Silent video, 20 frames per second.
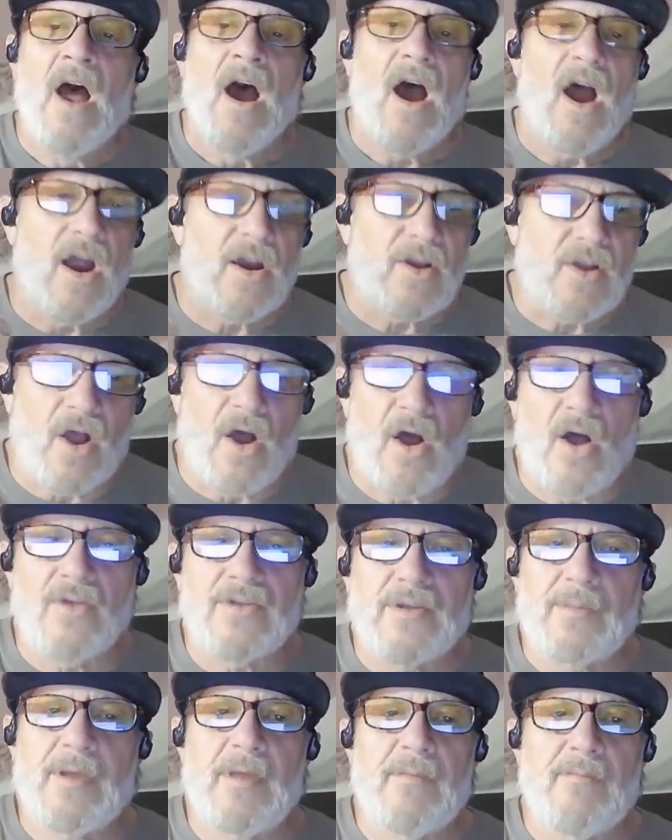are called
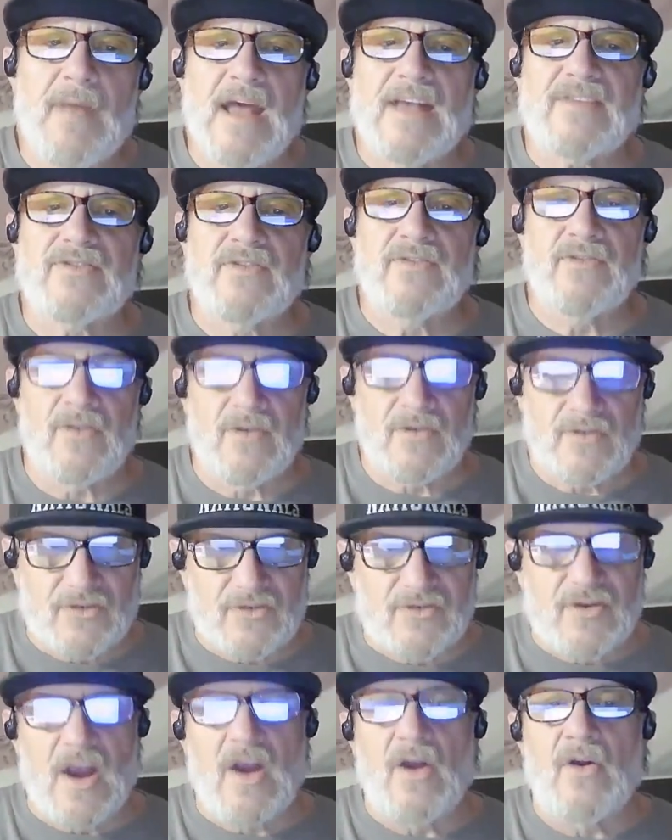to be messengers
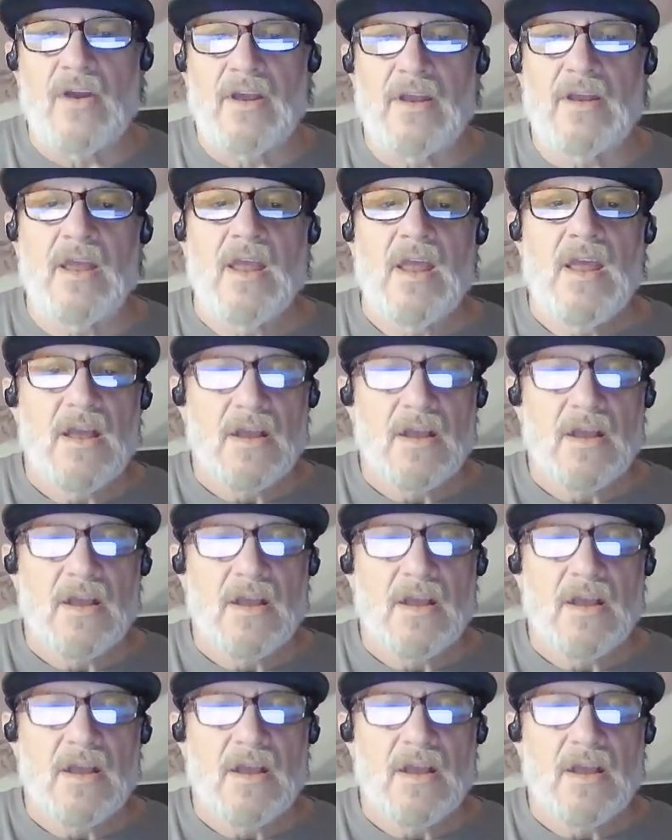sharing